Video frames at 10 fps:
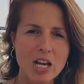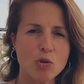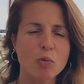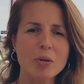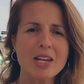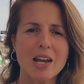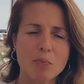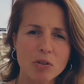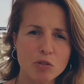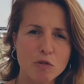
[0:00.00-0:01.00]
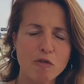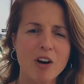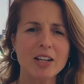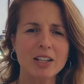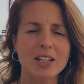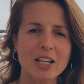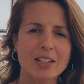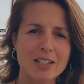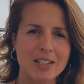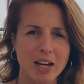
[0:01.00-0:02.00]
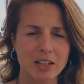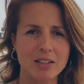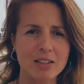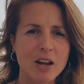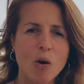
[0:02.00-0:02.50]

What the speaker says: we'll be able to finally understand